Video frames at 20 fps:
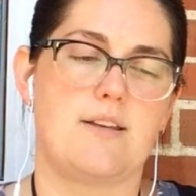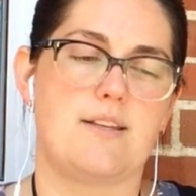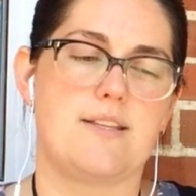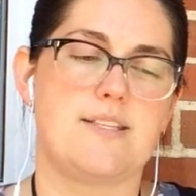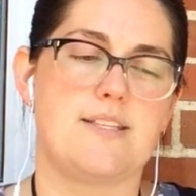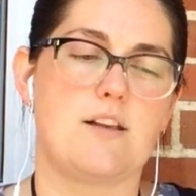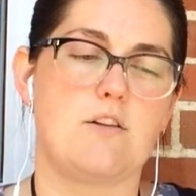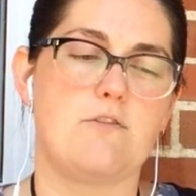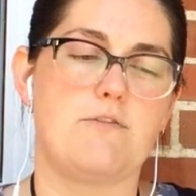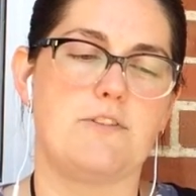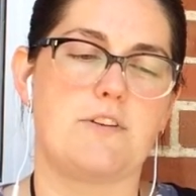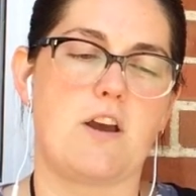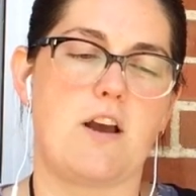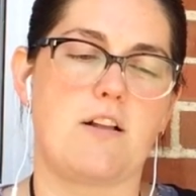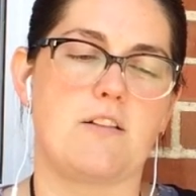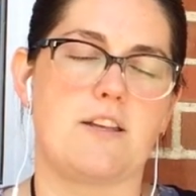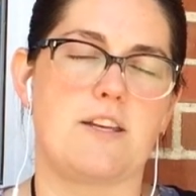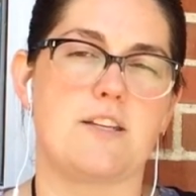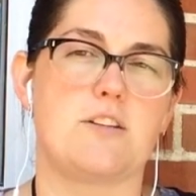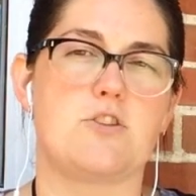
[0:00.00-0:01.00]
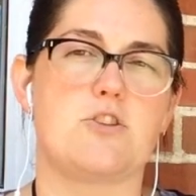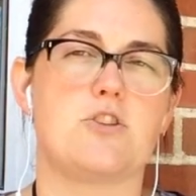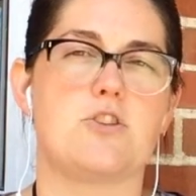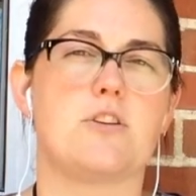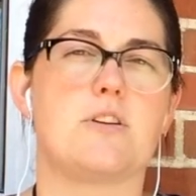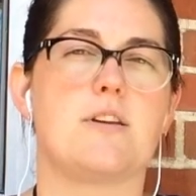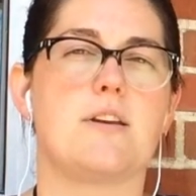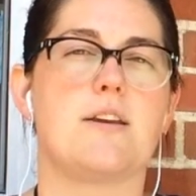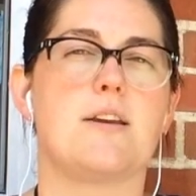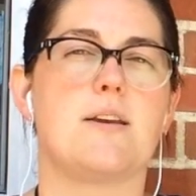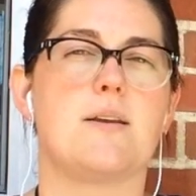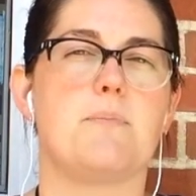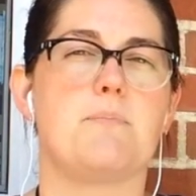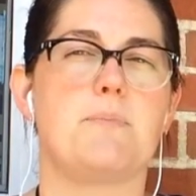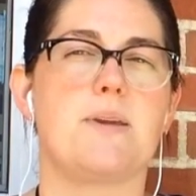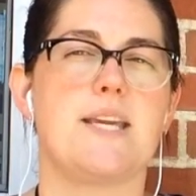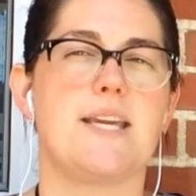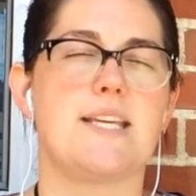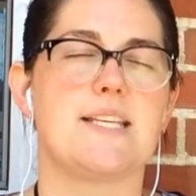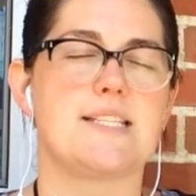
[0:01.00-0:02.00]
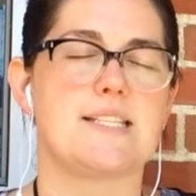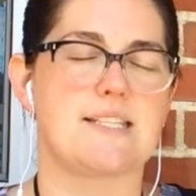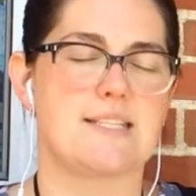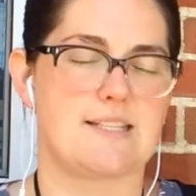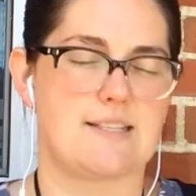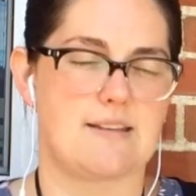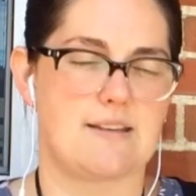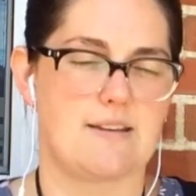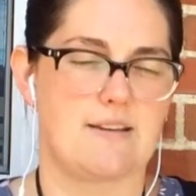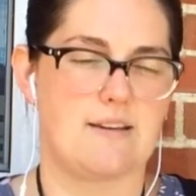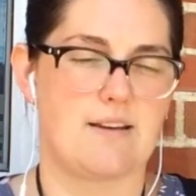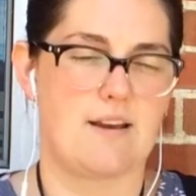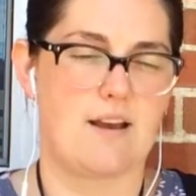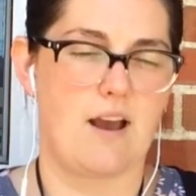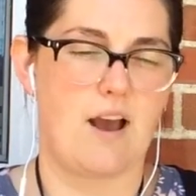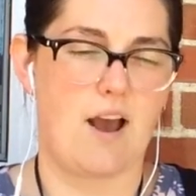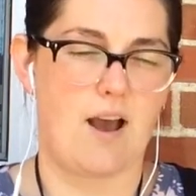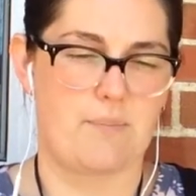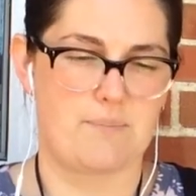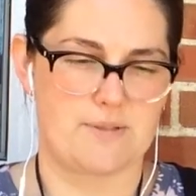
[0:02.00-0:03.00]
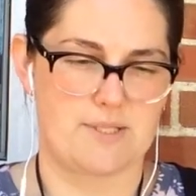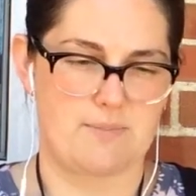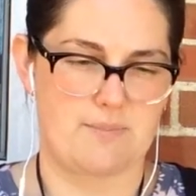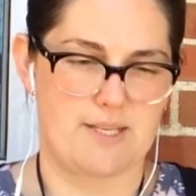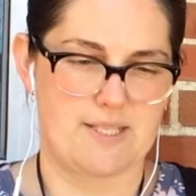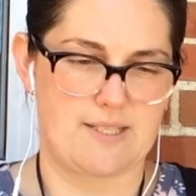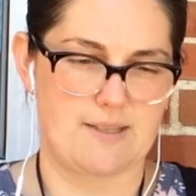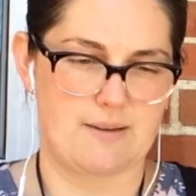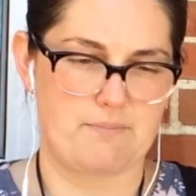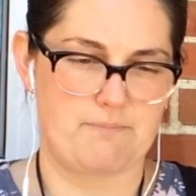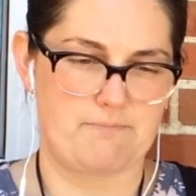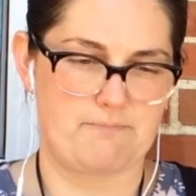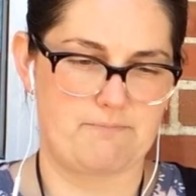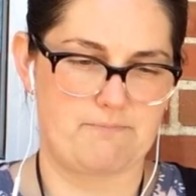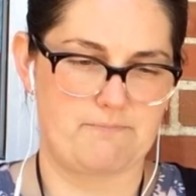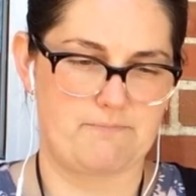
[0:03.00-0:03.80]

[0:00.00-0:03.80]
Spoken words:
self-knowledge, peace, optimism.